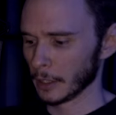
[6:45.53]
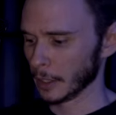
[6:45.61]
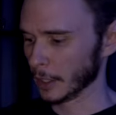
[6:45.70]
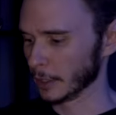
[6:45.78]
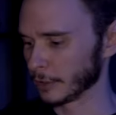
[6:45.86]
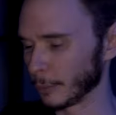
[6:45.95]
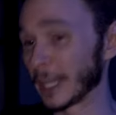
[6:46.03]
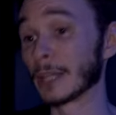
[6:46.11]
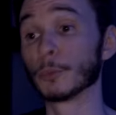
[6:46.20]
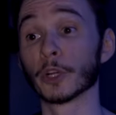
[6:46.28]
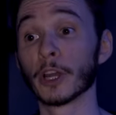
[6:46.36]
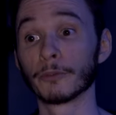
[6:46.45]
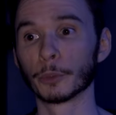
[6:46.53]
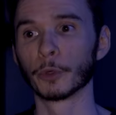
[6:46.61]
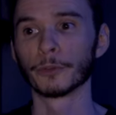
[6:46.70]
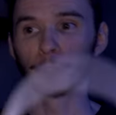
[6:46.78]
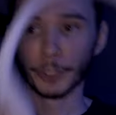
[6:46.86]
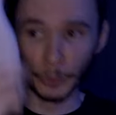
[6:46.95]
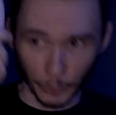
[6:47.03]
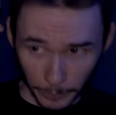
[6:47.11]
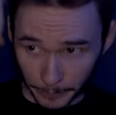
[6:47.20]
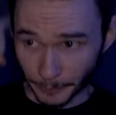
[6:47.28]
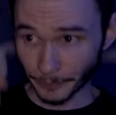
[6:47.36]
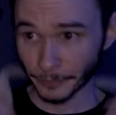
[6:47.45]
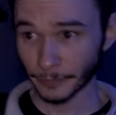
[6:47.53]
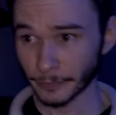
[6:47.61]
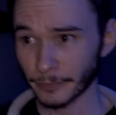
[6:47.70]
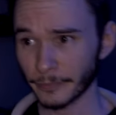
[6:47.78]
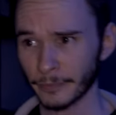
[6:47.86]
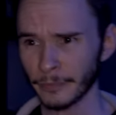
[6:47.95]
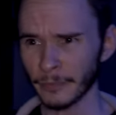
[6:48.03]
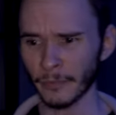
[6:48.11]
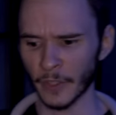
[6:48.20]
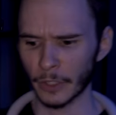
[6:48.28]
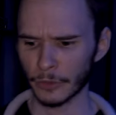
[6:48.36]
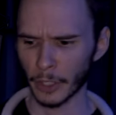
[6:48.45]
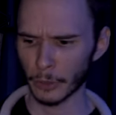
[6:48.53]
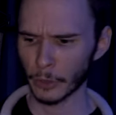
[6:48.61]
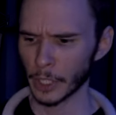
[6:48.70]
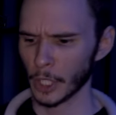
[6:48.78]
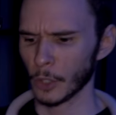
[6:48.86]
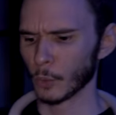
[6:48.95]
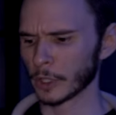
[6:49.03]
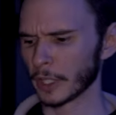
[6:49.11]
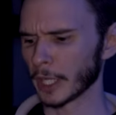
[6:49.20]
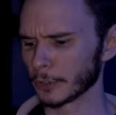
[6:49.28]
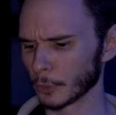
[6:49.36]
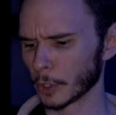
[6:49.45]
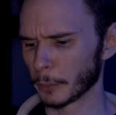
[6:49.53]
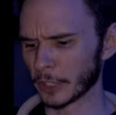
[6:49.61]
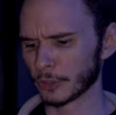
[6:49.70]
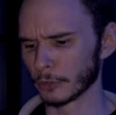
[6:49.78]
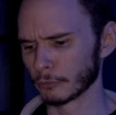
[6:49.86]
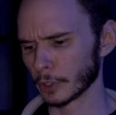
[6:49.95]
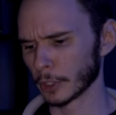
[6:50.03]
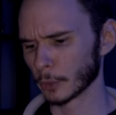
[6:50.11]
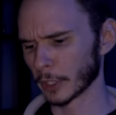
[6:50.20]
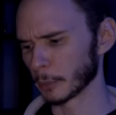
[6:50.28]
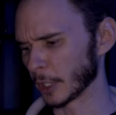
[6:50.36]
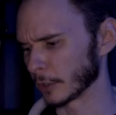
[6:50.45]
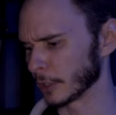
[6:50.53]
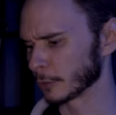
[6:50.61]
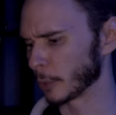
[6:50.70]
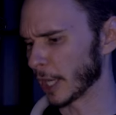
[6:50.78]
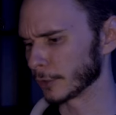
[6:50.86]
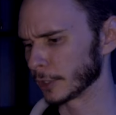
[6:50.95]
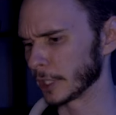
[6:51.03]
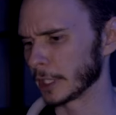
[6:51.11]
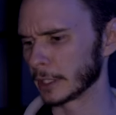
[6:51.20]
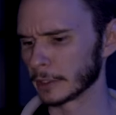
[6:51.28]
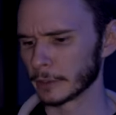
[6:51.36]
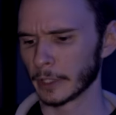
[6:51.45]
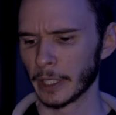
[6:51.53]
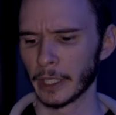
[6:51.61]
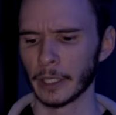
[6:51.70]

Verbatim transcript: uh, to make it more comfortable for you so one thing I do want to mention really quick about this battery is